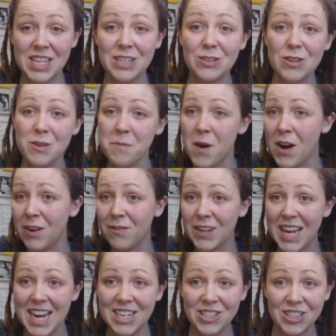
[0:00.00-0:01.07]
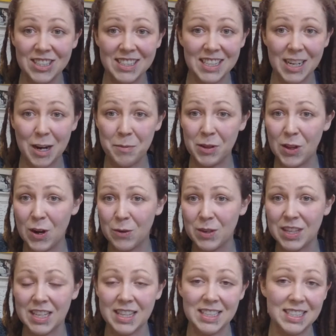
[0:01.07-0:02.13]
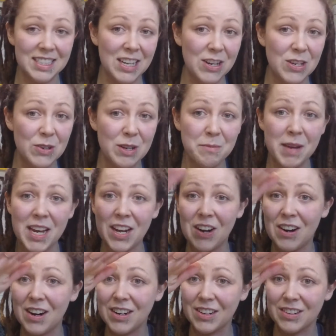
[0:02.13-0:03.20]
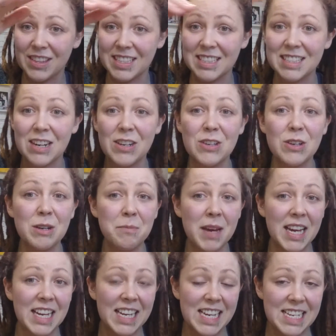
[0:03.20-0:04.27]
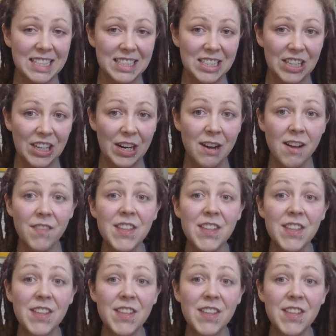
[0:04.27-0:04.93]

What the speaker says: These are the modifications that come along with it. This is how you can make it harder. This is how you can make it easier.